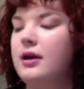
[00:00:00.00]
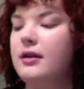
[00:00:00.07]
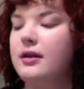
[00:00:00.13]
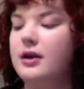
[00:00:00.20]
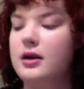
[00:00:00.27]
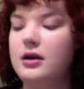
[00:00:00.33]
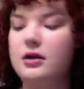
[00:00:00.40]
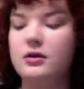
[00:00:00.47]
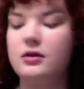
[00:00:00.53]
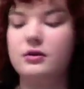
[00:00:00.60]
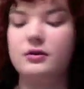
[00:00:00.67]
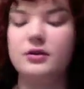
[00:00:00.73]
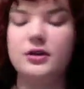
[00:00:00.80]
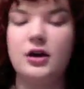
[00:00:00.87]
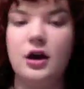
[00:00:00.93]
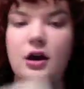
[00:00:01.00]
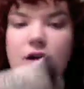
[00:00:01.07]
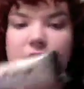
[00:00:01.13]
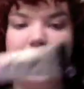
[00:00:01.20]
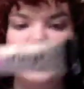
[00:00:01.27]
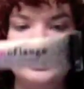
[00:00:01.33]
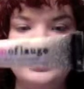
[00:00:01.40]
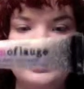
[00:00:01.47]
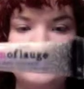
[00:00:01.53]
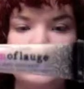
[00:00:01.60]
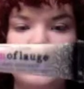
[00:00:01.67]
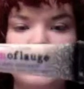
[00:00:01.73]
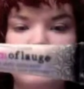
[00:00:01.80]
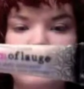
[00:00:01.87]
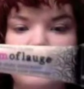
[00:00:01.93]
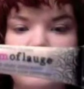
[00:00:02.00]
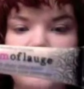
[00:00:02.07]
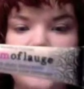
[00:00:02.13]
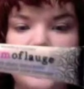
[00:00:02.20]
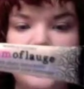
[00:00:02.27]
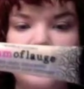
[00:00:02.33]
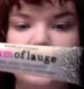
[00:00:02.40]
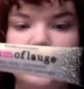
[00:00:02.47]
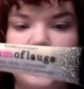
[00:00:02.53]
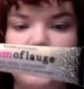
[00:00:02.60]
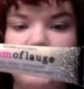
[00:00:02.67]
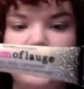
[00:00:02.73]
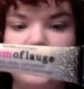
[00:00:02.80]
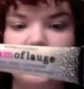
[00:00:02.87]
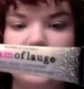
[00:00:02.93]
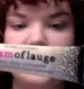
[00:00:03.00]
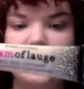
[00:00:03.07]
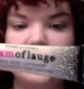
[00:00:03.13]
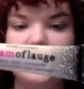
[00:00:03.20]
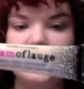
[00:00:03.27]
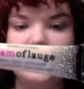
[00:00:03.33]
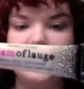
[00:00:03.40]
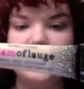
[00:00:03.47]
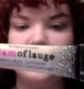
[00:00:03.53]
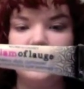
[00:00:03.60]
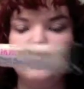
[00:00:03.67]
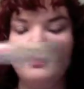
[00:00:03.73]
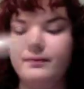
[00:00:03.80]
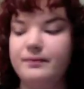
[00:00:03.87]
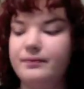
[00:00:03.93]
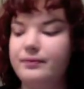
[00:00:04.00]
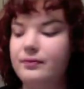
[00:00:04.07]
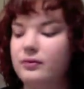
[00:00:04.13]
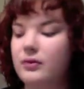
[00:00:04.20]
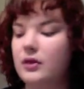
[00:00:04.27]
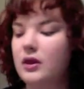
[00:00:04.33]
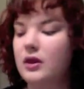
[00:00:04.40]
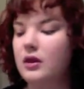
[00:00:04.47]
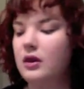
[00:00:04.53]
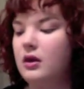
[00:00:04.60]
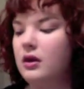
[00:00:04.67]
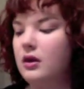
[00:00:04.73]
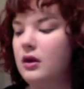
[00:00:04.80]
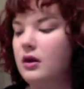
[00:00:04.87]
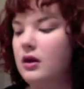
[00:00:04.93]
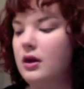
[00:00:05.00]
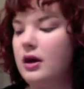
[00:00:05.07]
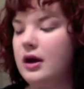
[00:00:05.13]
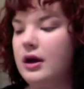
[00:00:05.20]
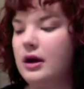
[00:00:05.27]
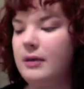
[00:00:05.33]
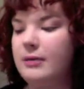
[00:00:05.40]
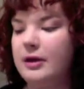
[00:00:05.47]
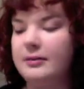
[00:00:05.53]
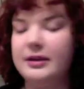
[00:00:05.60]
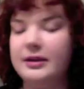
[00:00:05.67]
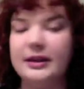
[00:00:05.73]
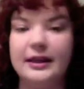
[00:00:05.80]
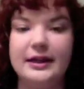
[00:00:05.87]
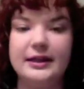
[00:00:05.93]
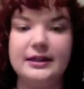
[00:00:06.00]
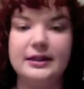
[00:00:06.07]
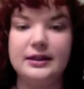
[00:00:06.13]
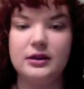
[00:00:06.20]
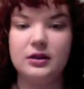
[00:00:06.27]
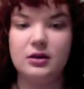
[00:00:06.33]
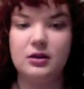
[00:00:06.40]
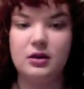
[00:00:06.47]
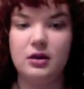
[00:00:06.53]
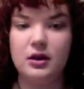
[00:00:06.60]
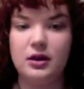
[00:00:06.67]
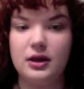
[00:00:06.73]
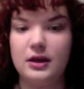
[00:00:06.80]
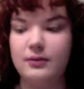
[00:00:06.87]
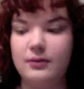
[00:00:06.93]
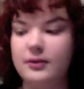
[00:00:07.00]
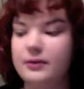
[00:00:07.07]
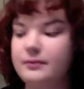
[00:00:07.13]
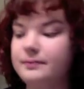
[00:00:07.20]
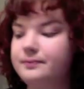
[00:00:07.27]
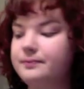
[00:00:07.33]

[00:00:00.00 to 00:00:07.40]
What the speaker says: Then I use Hard Candy Glamouflage Heavy Duty Concealer. I'm in light on that one.